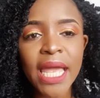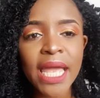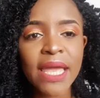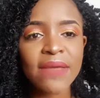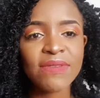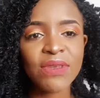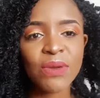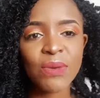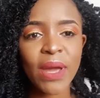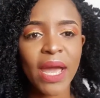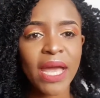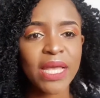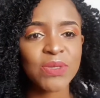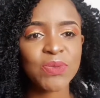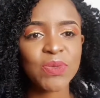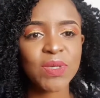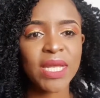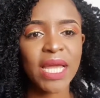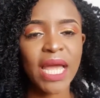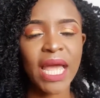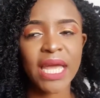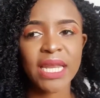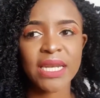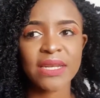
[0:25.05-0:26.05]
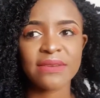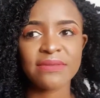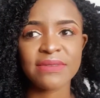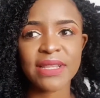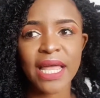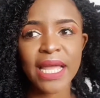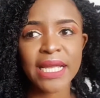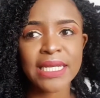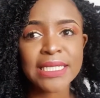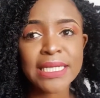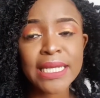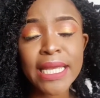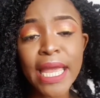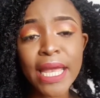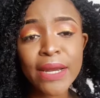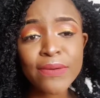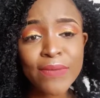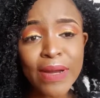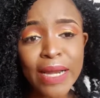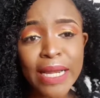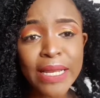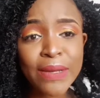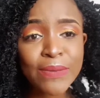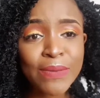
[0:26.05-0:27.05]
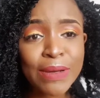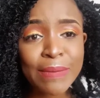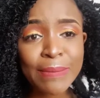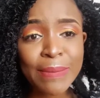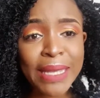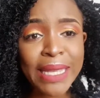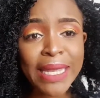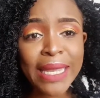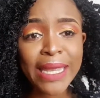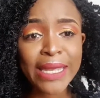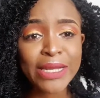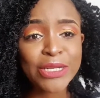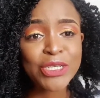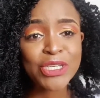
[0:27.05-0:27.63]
if you guys would kind of like to get ready with me